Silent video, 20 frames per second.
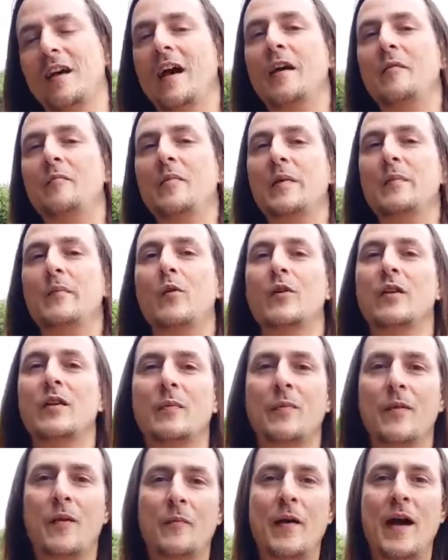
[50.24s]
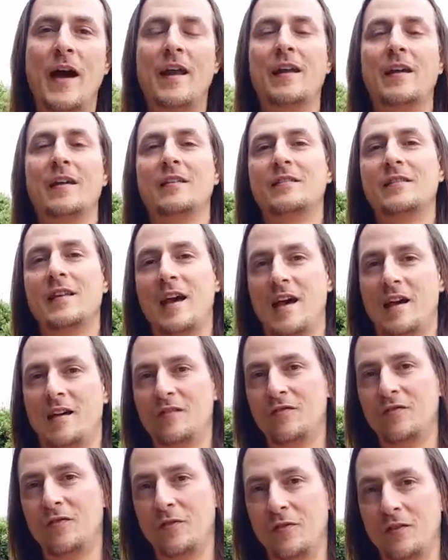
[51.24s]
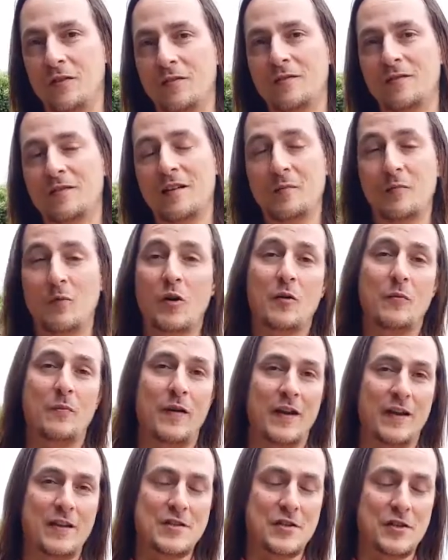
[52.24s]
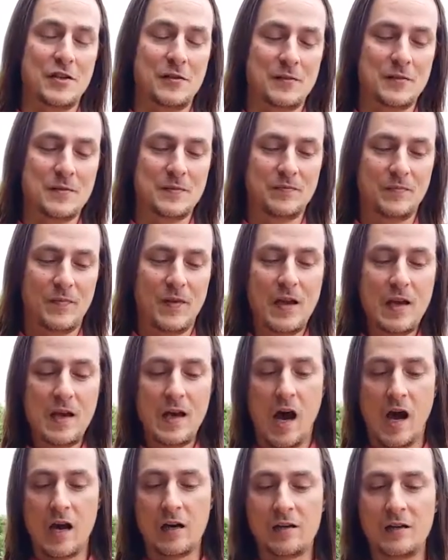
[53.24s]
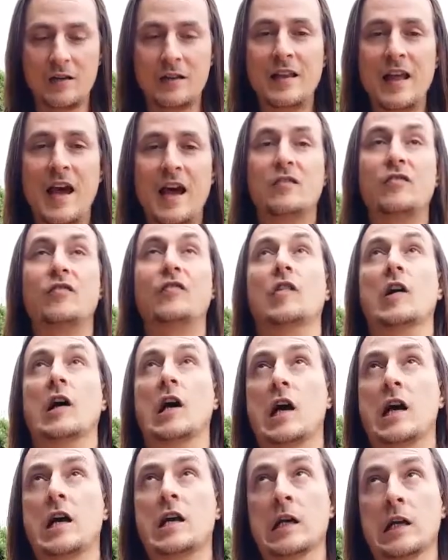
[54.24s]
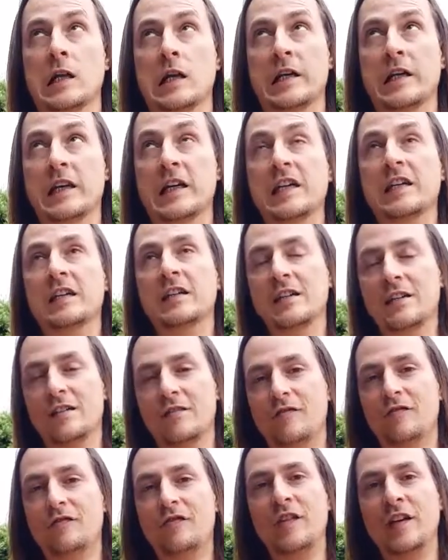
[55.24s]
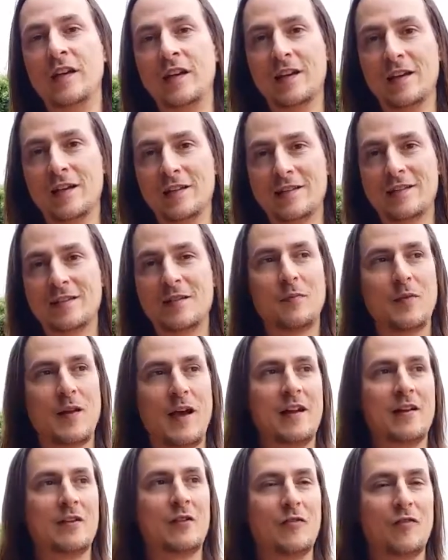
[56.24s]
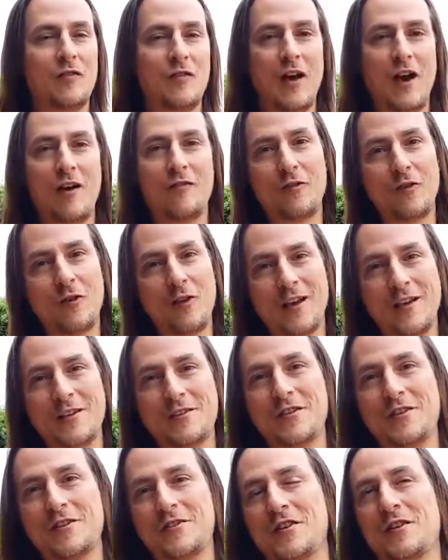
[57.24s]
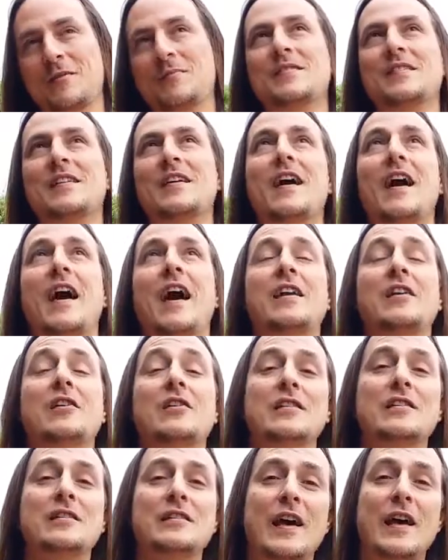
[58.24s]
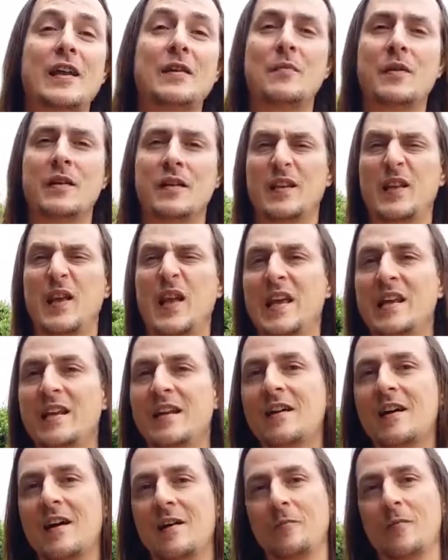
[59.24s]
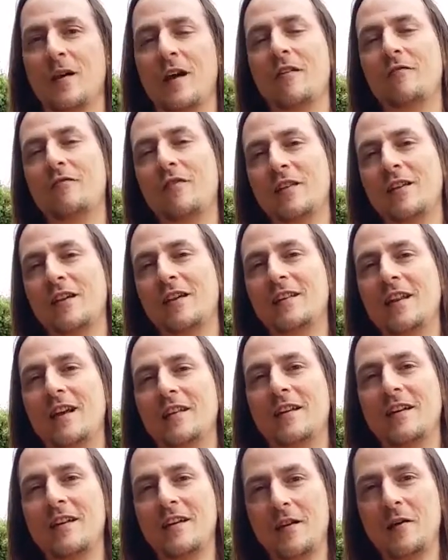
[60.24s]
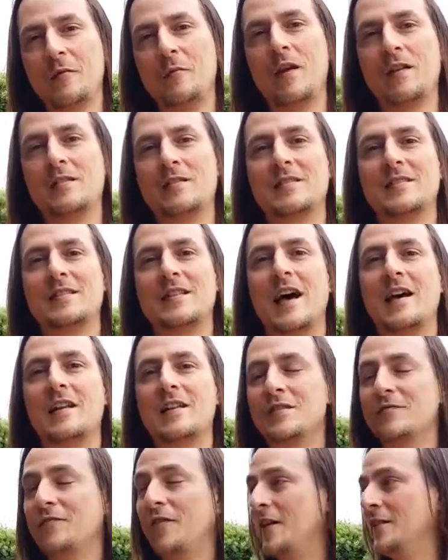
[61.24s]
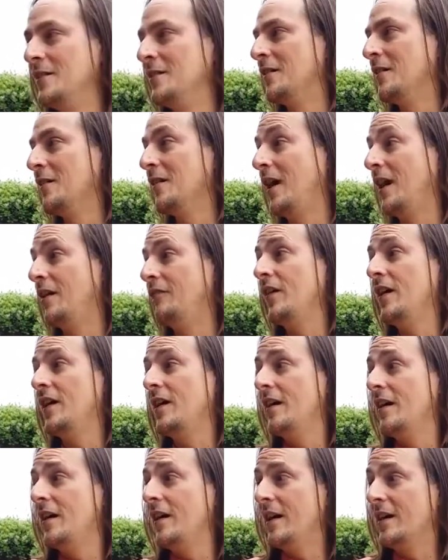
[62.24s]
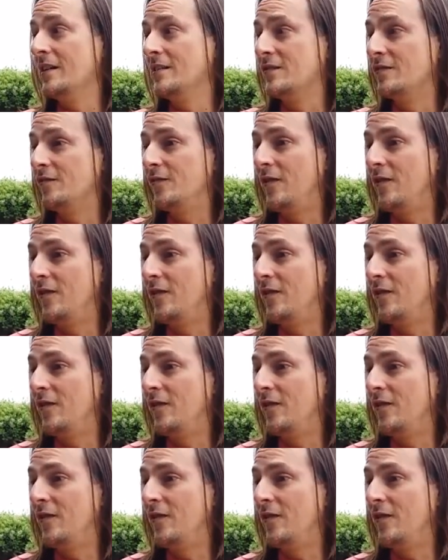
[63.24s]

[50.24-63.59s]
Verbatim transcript: And be more diplomatic and tactful and more patient are in that finally Venus, the planet of love, relationships, and contentment, income, everything that makes us satisfied in our life, is